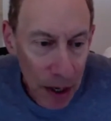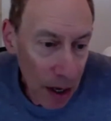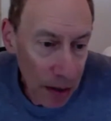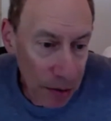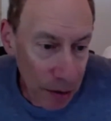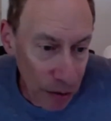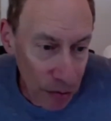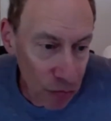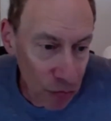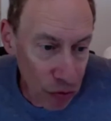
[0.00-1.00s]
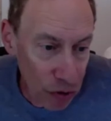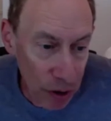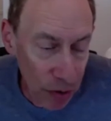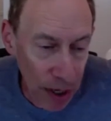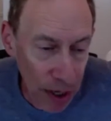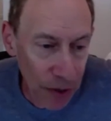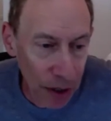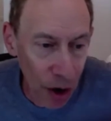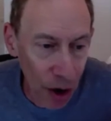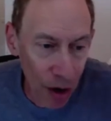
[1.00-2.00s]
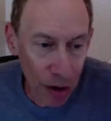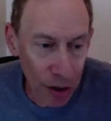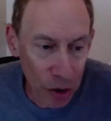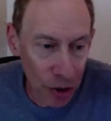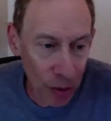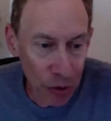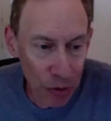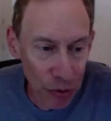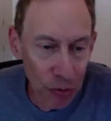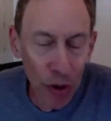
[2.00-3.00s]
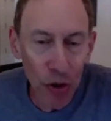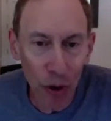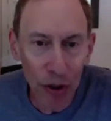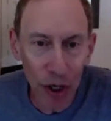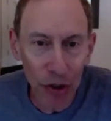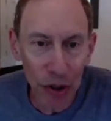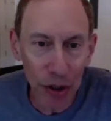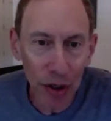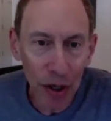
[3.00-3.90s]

And they're, they have like a heart on a chip, so they're doing drug testing,